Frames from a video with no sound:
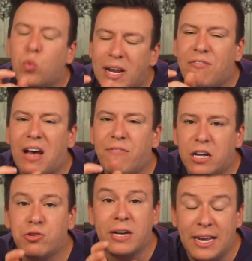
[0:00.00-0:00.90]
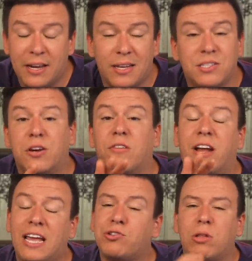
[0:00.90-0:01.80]
2,500 Indians near the
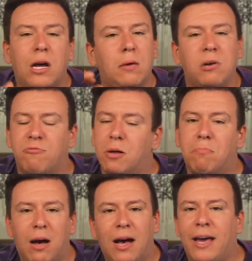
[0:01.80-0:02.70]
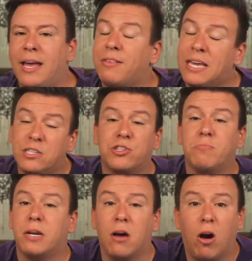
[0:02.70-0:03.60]
financial hub of Mumbai and the Eastern
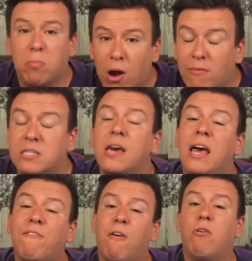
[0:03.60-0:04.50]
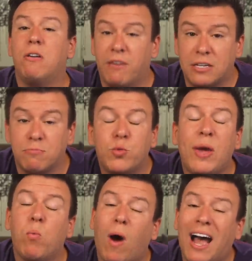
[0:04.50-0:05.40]
Bengal province have fallen victim to
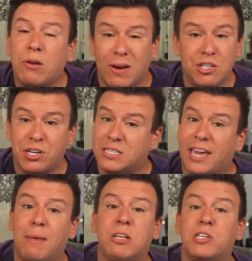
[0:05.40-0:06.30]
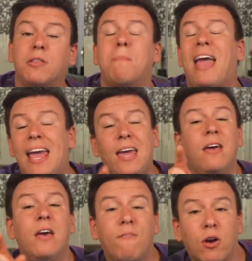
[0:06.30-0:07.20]
a wide-ranging scam that saw them
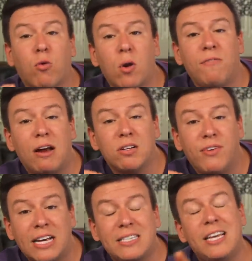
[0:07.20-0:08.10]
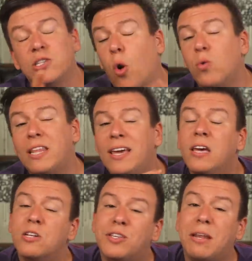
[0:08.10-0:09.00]
pay for coronavirus vaccines
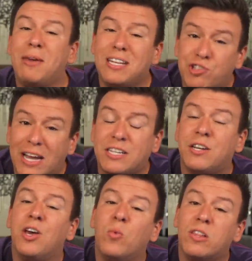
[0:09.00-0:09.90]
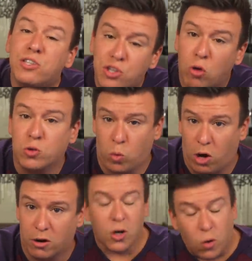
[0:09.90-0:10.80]
only to then be injected with salt water.